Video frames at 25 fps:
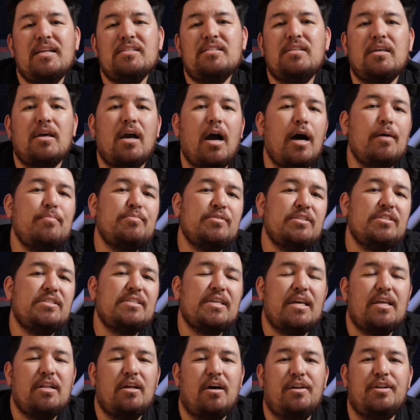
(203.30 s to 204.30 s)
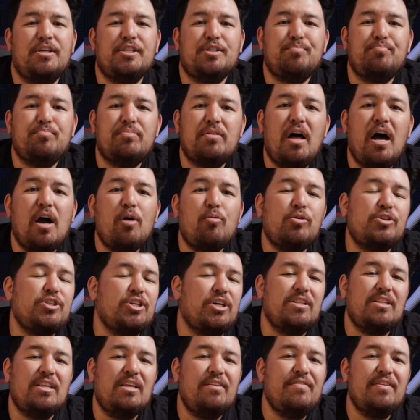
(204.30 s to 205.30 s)
and stay up to date on his blog, which
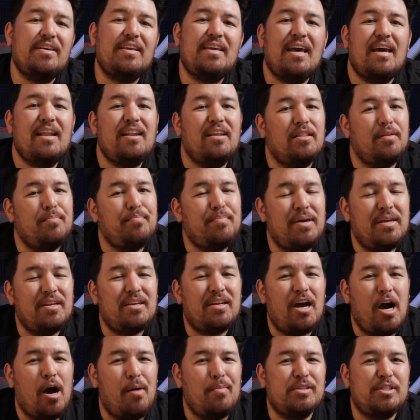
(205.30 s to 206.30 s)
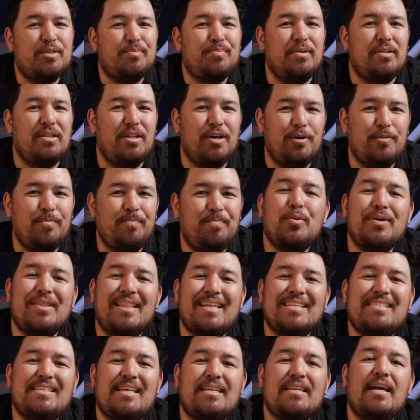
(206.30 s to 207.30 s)
I'll leave again in the pinned comments below. But with
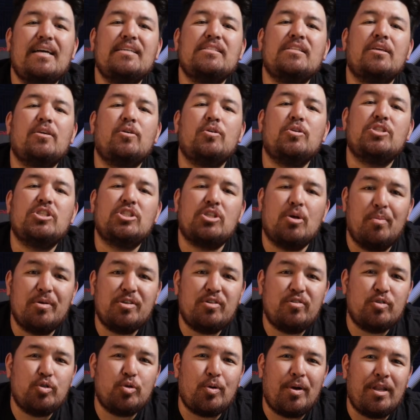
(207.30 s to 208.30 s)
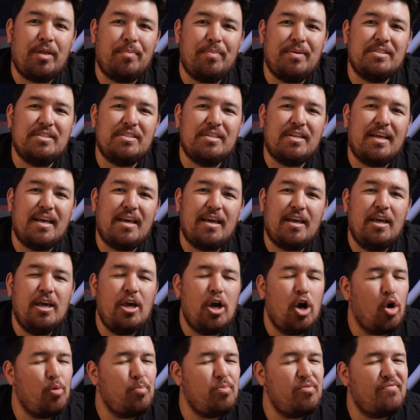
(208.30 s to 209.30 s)
that said, guys, thank you so much for joining me today.
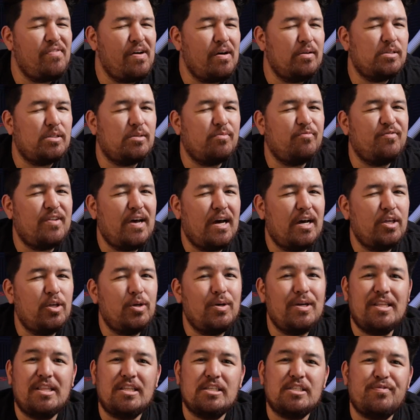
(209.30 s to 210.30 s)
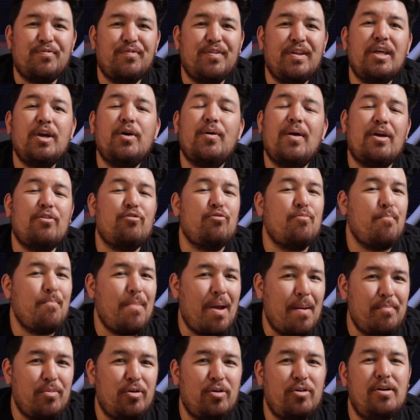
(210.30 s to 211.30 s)
Hope you found some value in this video and
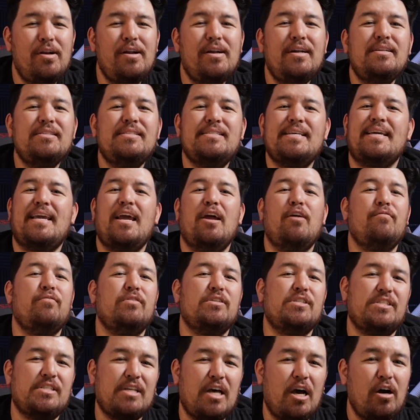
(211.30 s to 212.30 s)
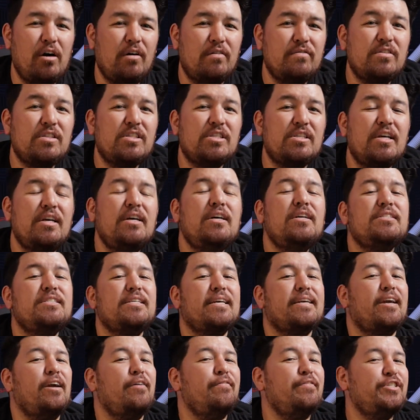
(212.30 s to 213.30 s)
remember, take care of yourselves,
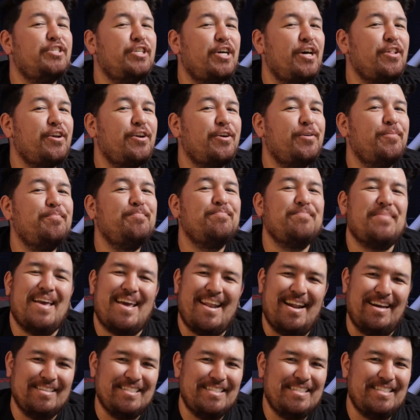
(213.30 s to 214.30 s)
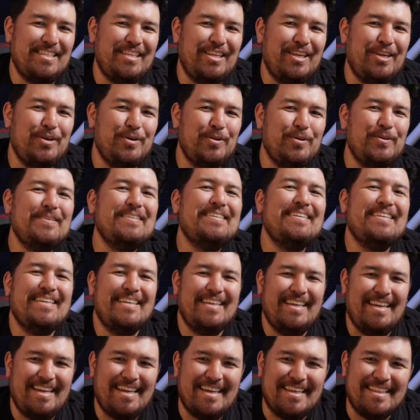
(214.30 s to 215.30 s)
take care of each other, and I'll see you
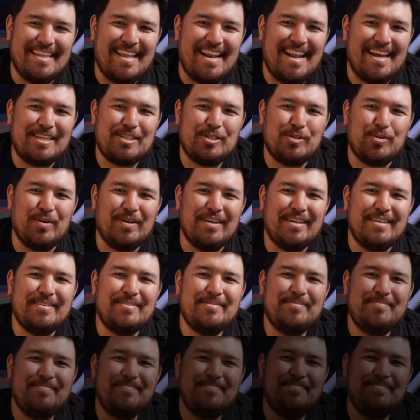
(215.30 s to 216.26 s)
in the next one.